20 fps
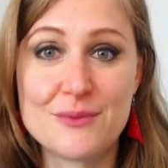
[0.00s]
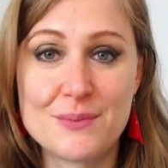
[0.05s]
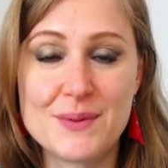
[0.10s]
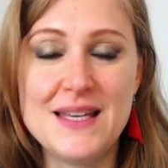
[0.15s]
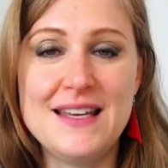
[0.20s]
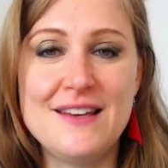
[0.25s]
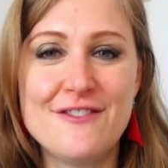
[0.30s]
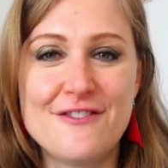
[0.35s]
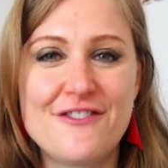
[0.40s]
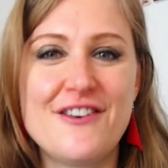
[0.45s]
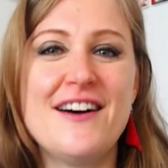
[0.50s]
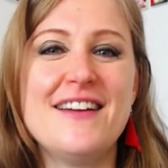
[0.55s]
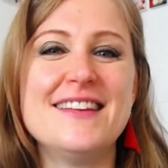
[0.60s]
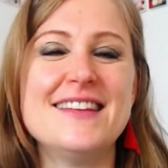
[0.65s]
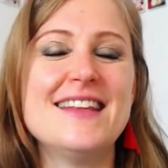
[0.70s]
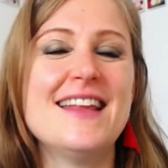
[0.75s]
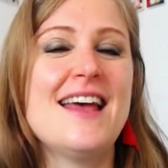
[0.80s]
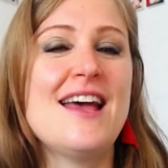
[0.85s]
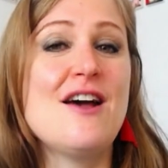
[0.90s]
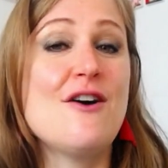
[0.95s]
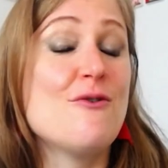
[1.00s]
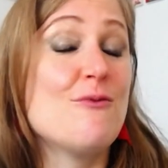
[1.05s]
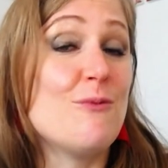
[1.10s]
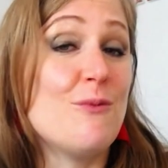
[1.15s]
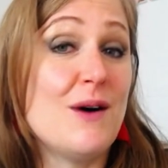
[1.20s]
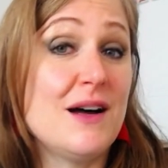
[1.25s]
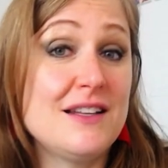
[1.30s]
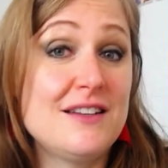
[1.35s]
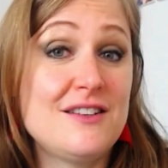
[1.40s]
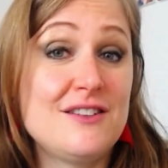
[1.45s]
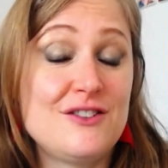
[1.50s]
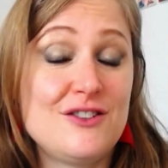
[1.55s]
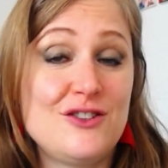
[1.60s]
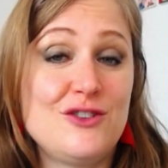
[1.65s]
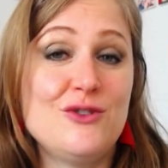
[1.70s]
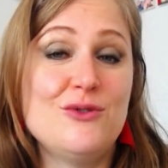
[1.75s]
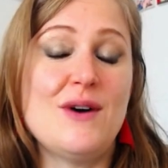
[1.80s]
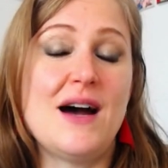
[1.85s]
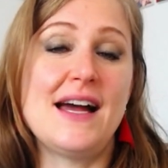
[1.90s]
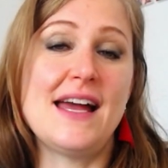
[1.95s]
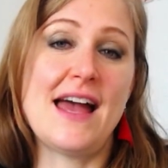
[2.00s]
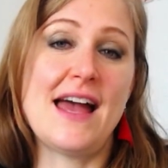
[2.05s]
to be fun, what do I